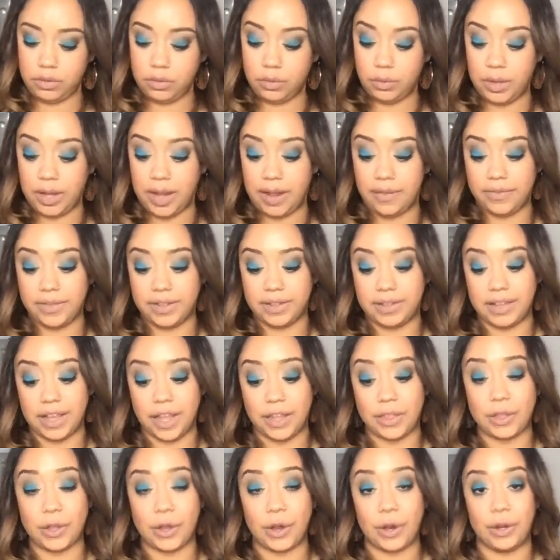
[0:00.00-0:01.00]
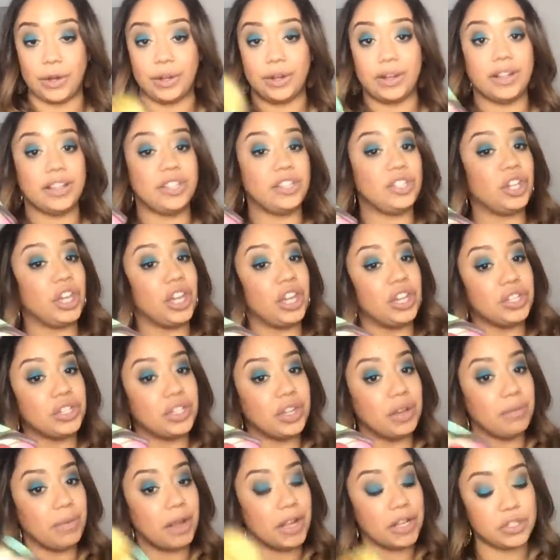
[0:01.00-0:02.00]
We have the death card, a change
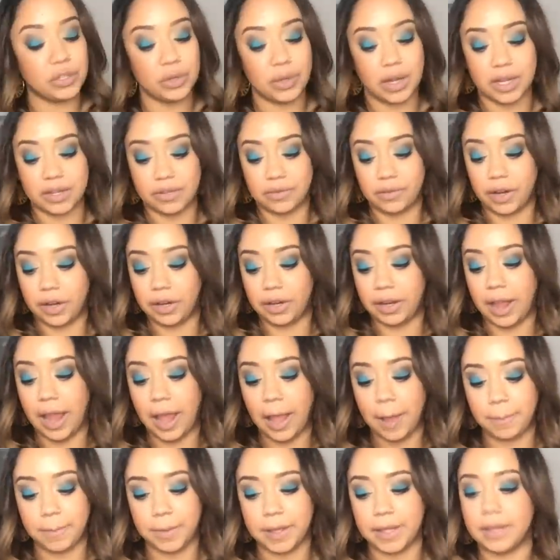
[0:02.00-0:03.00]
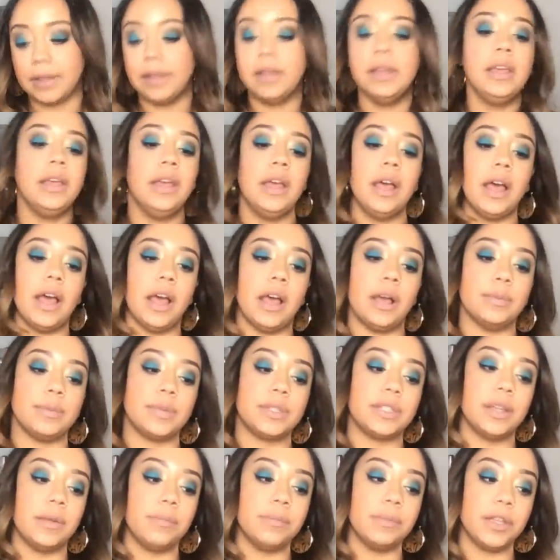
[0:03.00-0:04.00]
that makes you guys very happy. Um,
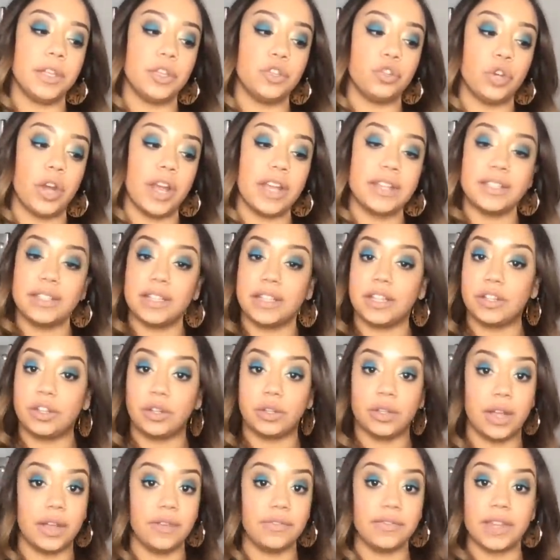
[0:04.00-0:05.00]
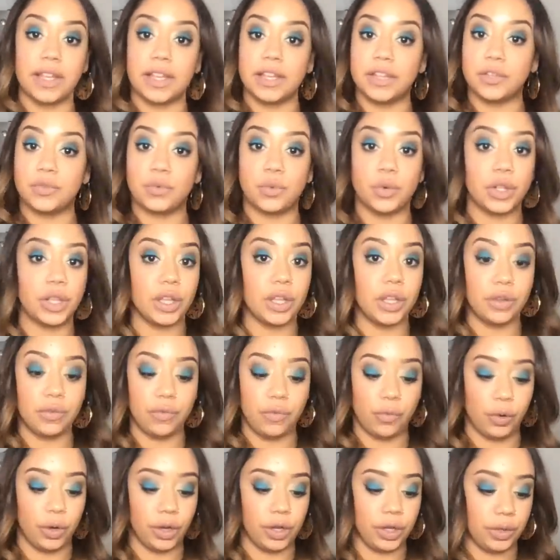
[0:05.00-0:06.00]
something drastic in your life that is really good
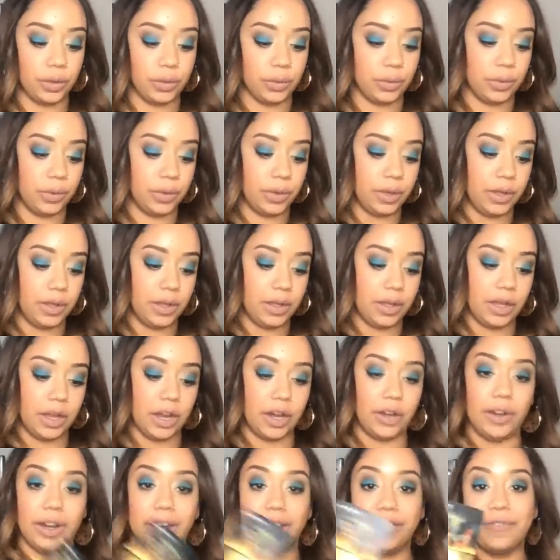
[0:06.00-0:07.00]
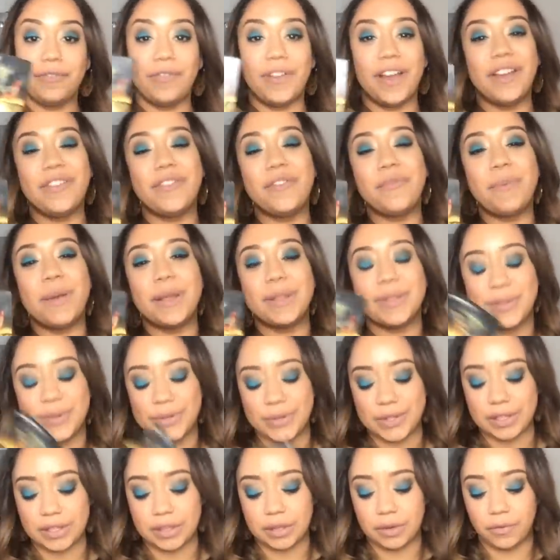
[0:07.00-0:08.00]
for you. All right, Five of
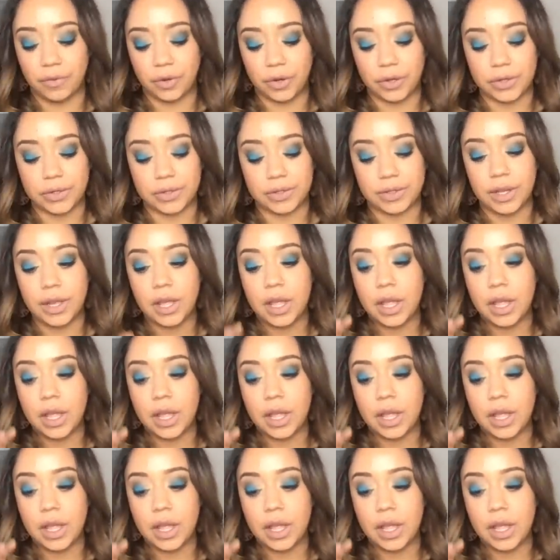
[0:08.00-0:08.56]
Pentacles in the verse.